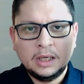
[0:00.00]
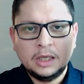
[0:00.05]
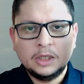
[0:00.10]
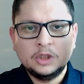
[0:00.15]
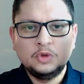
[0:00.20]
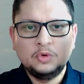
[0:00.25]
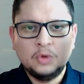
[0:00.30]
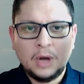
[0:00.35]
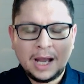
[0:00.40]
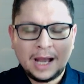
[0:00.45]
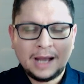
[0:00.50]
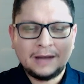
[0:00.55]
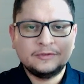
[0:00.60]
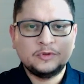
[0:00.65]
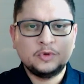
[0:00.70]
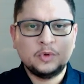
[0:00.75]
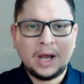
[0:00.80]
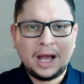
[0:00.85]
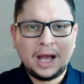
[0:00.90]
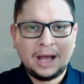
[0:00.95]
you have
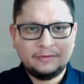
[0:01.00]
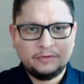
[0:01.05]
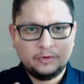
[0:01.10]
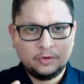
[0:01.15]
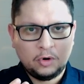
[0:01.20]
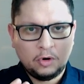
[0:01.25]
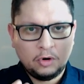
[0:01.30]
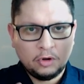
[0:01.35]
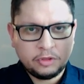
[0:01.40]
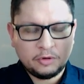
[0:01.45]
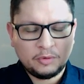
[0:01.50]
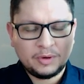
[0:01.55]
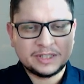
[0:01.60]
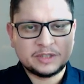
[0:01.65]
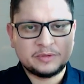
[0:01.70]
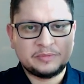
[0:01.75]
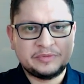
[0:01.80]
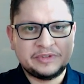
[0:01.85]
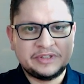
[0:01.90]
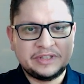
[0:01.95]
to have an
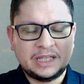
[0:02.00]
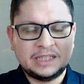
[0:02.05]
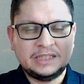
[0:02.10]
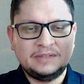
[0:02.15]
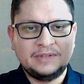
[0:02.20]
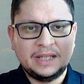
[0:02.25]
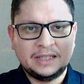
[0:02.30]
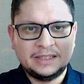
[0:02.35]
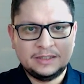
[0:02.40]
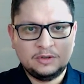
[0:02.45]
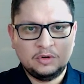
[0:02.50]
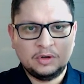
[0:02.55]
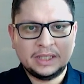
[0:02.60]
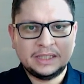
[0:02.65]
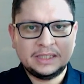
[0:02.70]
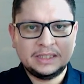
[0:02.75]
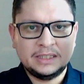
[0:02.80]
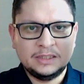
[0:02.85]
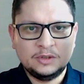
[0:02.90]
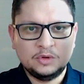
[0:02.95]
authorized representative that is
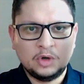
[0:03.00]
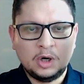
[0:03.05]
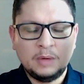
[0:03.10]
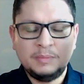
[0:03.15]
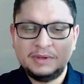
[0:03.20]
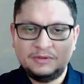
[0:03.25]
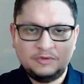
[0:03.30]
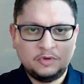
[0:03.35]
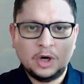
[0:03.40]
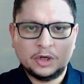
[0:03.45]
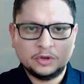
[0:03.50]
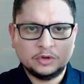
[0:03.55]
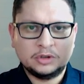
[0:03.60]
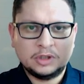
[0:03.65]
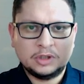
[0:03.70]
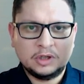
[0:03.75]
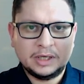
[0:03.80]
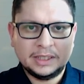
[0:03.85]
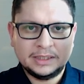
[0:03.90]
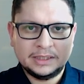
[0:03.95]
located in Europe if you are
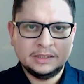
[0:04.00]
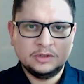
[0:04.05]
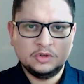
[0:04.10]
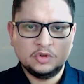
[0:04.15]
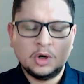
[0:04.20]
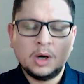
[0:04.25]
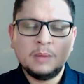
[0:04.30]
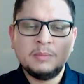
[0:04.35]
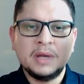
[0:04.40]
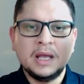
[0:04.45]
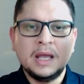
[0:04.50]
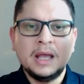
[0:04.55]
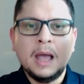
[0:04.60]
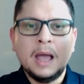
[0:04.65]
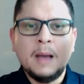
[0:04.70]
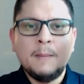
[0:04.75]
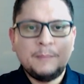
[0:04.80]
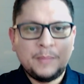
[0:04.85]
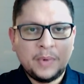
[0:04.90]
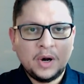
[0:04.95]
not located in Europe.
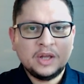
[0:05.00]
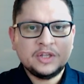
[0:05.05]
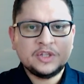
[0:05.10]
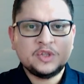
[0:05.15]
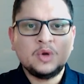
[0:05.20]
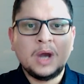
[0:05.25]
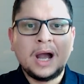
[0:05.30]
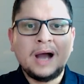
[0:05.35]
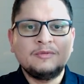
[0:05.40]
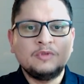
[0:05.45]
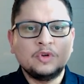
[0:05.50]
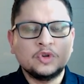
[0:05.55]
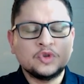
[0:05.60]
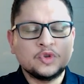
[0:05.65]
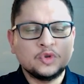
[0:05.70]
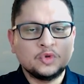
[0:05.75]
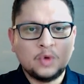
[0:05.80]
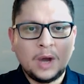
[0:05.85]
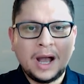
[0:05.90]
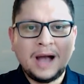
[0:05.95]
Plus you have
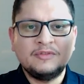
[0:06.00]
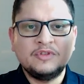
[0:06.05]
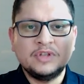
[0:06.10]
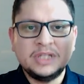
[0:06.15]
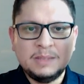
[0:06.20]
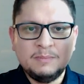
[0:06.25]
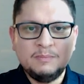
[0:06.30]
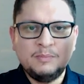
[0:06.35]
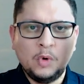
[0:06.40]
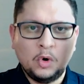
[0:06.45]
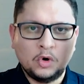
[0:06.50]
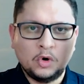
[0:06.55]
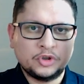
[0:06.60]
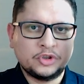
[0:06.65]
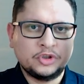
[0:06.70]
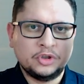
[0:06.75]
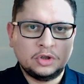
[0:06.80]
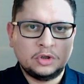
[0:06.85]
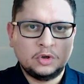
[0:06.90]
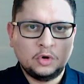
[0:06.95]
also to have an
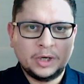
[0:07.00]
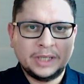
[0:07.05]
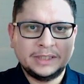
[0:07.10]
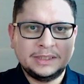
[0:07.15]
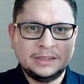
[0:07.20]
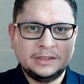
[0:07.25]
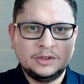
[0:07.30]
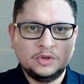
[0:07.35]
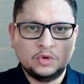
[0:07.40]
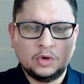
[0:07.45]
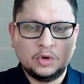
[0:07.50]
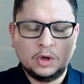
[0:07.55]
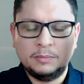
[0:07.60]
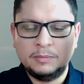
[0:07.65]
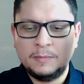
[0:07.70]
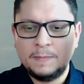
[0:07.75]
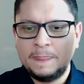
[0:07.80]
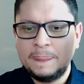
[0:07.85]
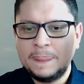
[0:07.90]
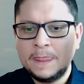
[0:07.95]
importer located in Europe.
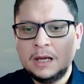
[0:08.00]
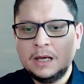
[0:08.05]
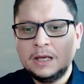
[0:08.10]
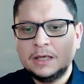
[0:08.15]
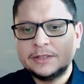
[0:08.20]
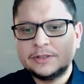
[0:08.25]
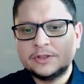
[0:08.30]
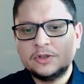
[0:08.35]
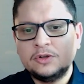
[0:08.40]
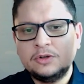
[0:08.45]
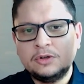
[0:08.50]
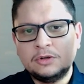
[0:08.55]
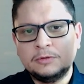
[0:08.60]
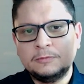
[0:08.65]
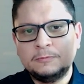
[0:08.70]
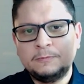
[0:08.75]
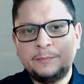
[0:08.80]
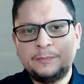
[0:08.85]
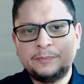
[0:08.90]
So